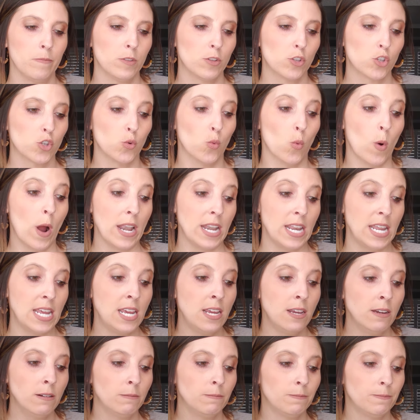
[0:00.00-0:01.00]

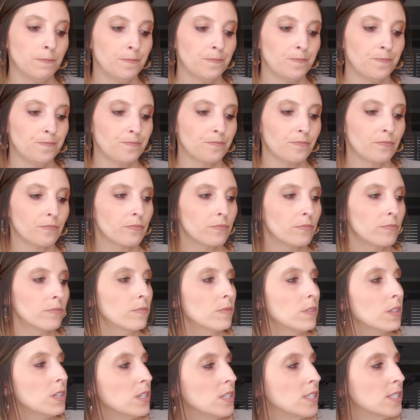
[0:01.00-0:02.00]
20.
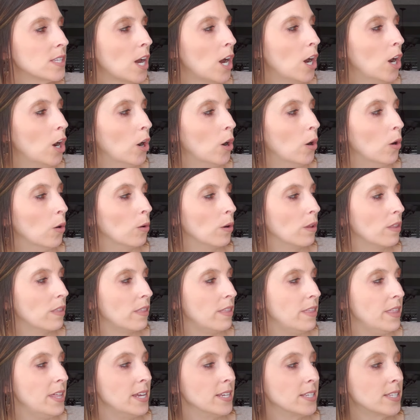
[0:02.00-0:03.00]
So
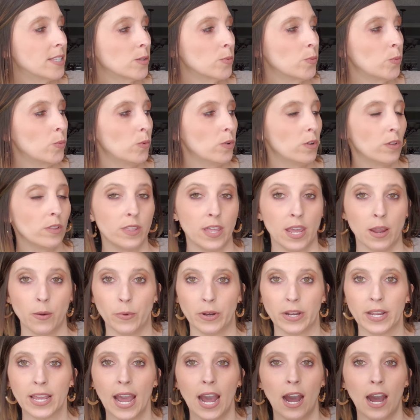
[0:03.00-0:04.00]
this, they
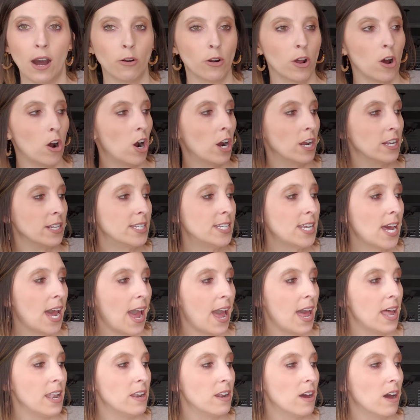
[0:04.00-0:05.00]
would count on
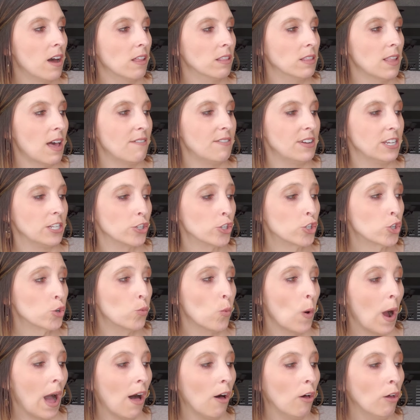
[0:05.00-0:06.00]
10, 11,
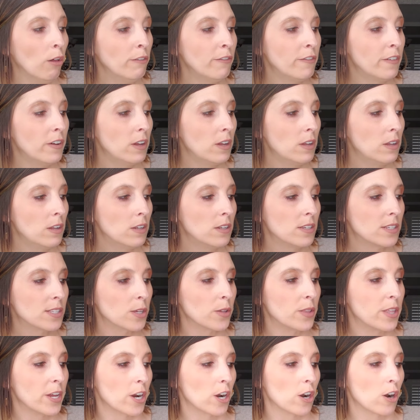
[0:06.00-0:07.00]
12.
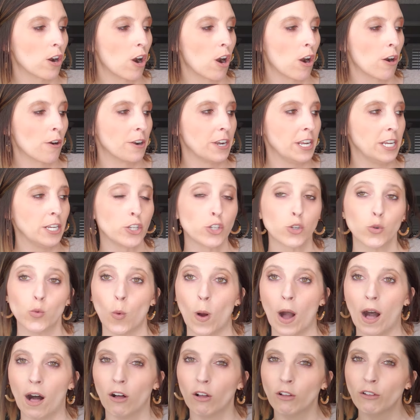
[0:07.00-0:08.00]
So there are already
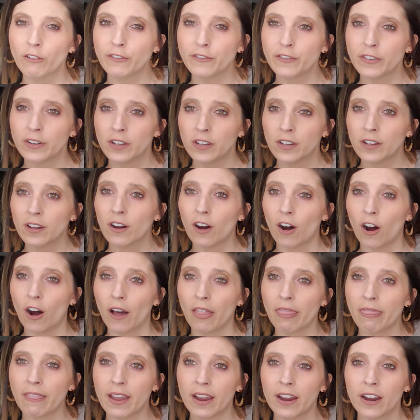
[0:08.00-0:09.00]
12
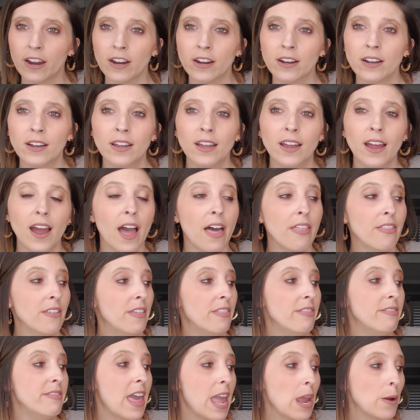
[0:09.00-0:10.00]
on there, and
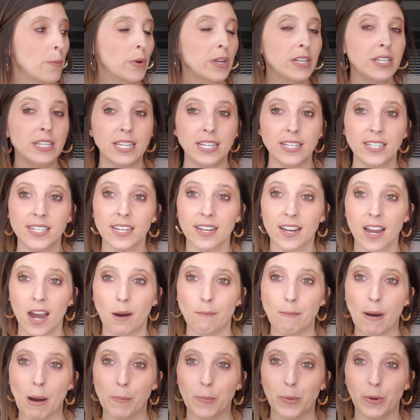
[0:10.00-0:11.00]
then they would need to
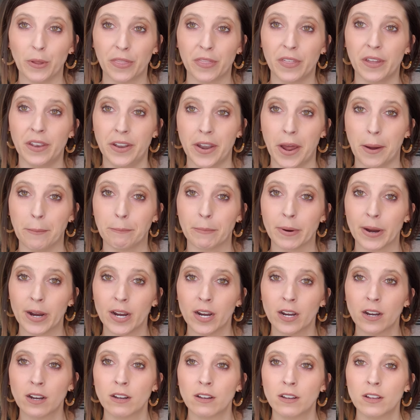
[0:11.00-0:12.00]
come up with the
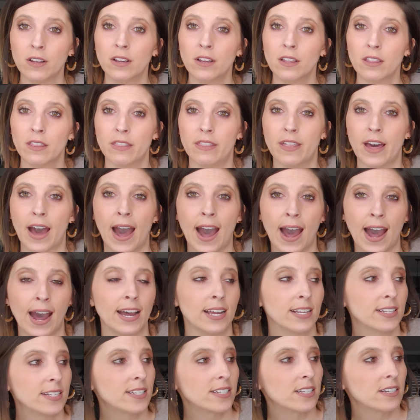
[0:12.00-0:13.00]
number
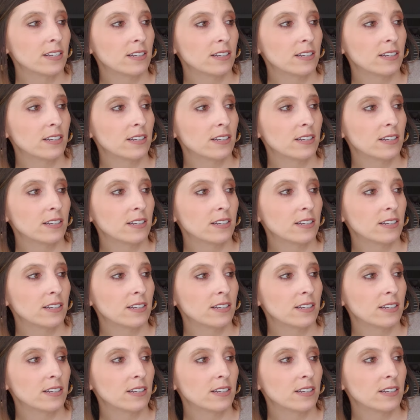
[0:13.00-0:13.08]
that